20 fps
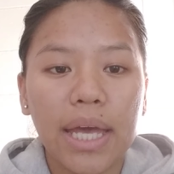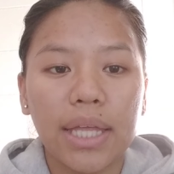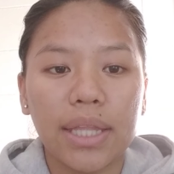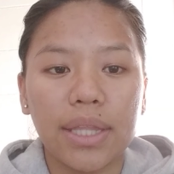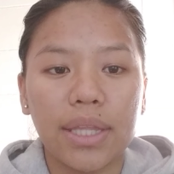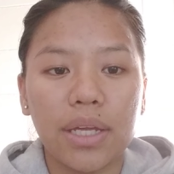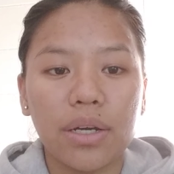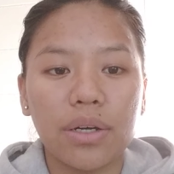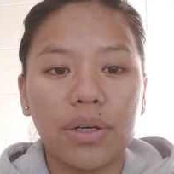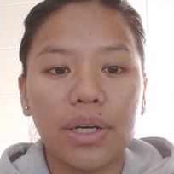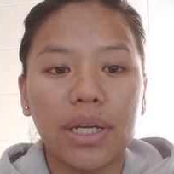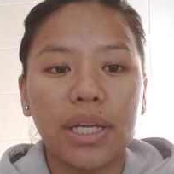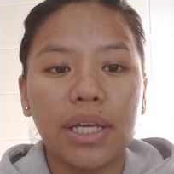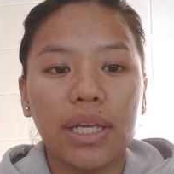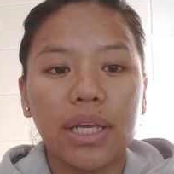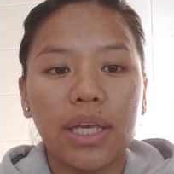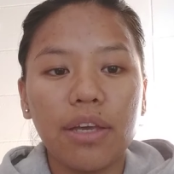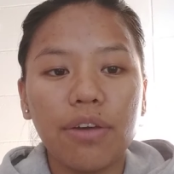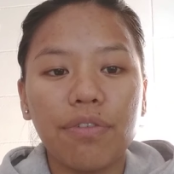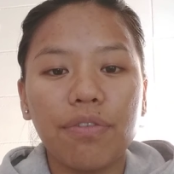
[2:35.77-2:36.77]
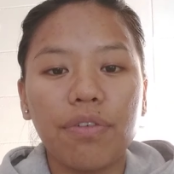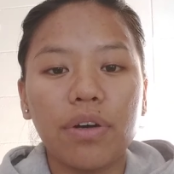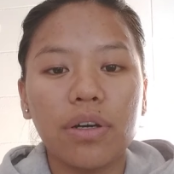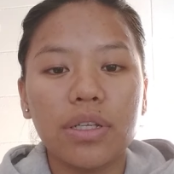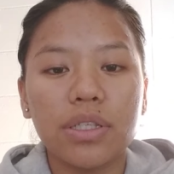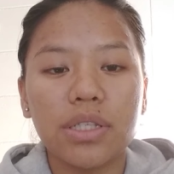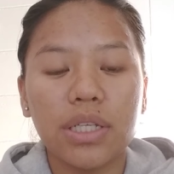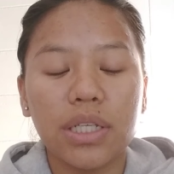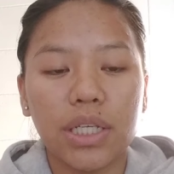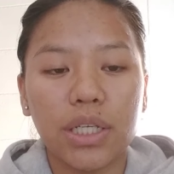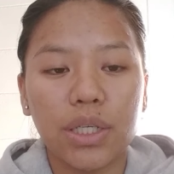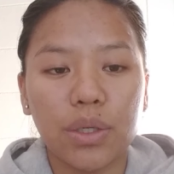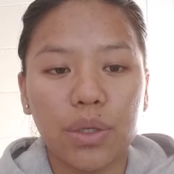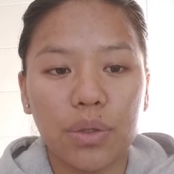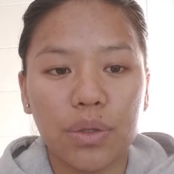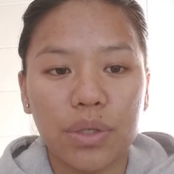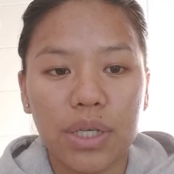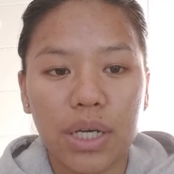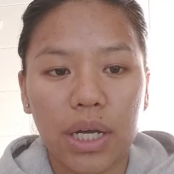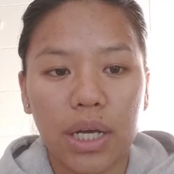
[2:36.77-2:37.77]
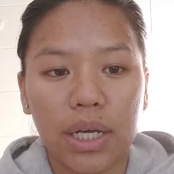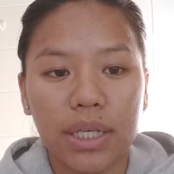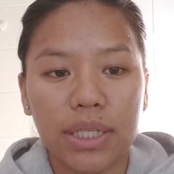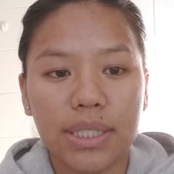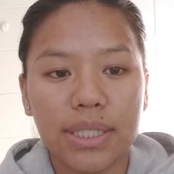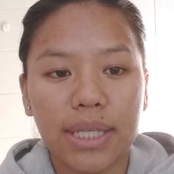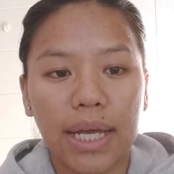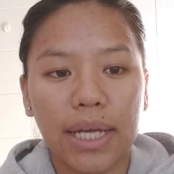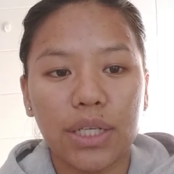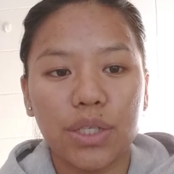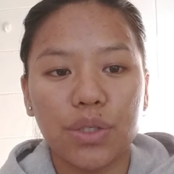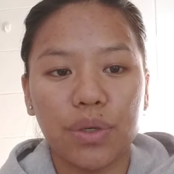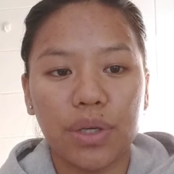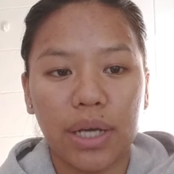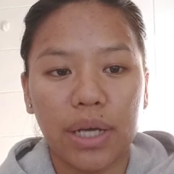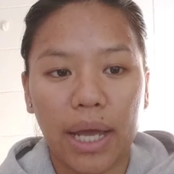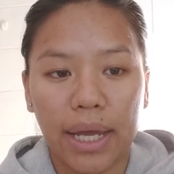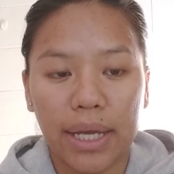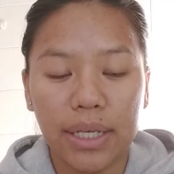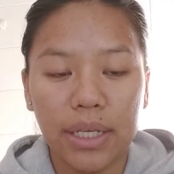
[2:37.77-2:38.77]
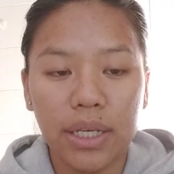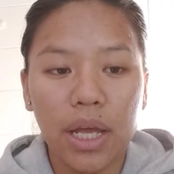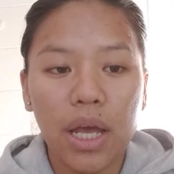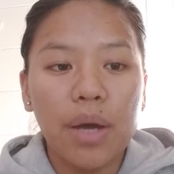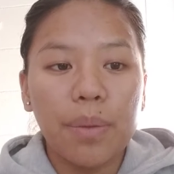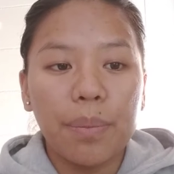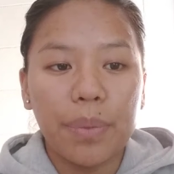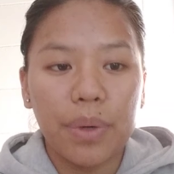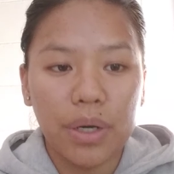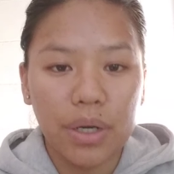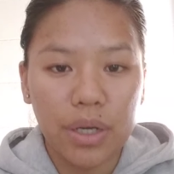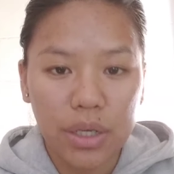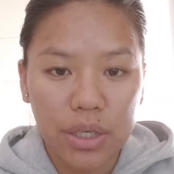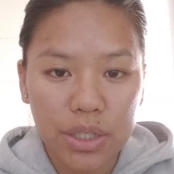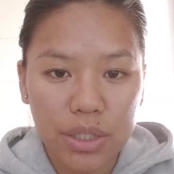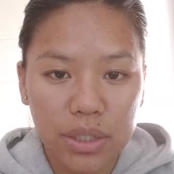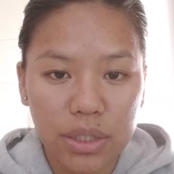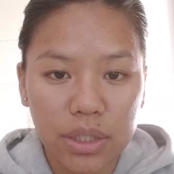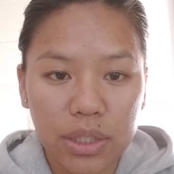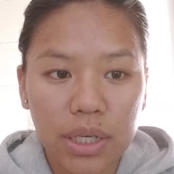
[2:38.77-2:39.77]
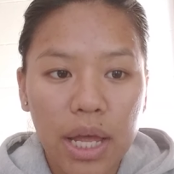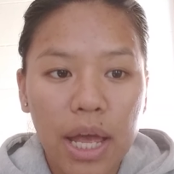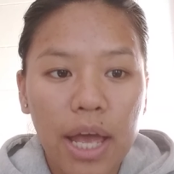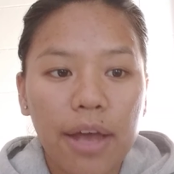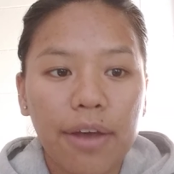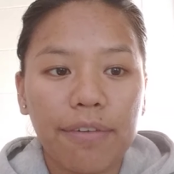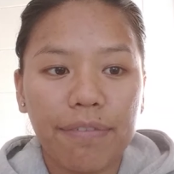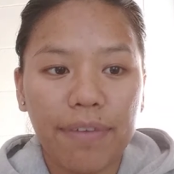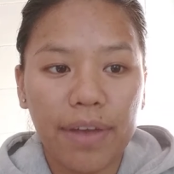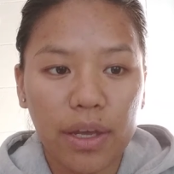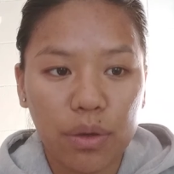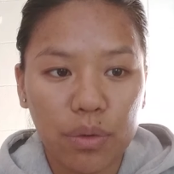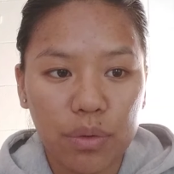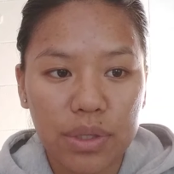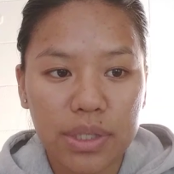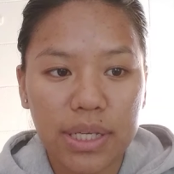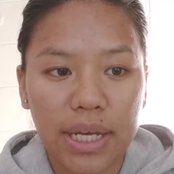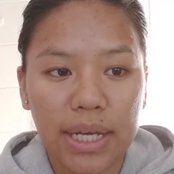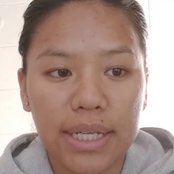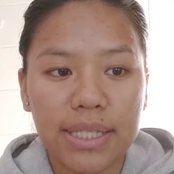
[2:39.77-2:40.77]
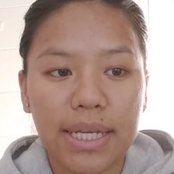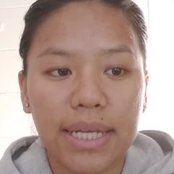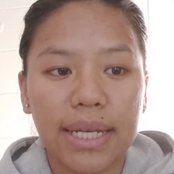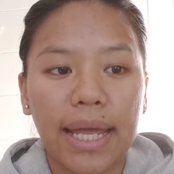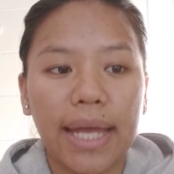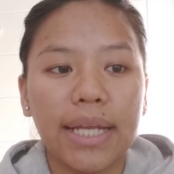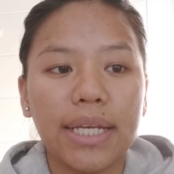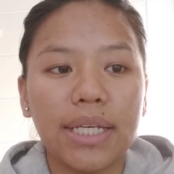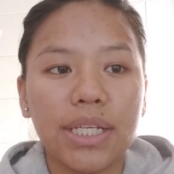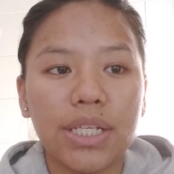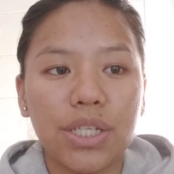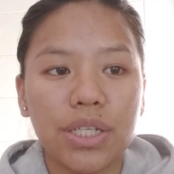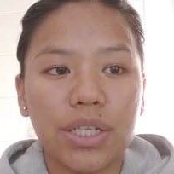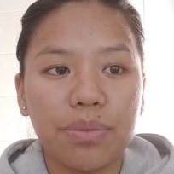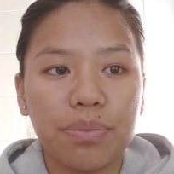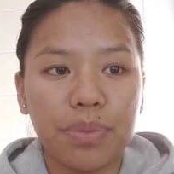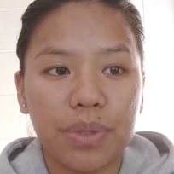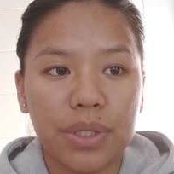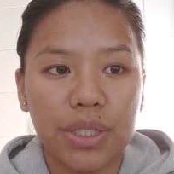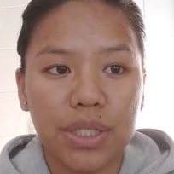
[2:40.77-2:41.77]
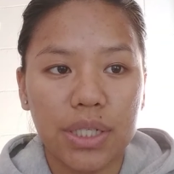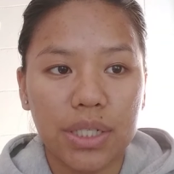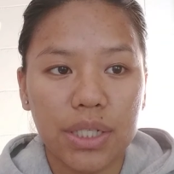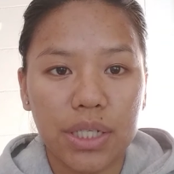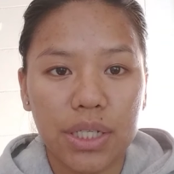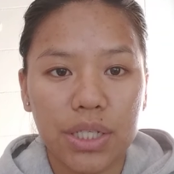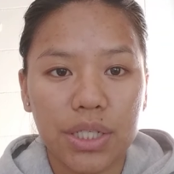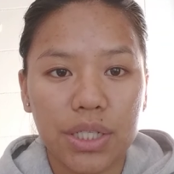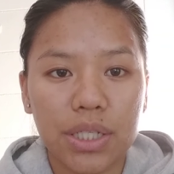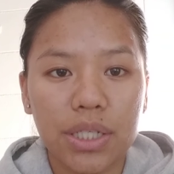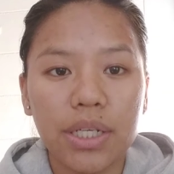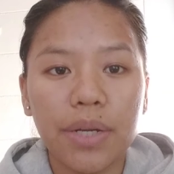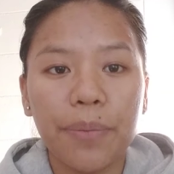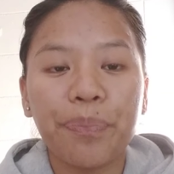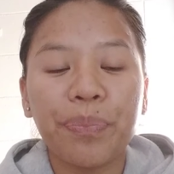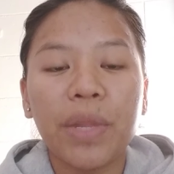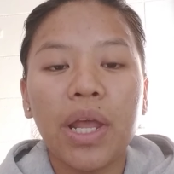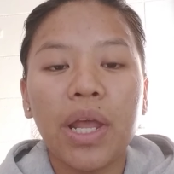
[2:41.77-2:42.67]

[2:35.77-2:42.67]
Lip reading: Their key functions include cytokine production, phagocytes, and antigen presentation.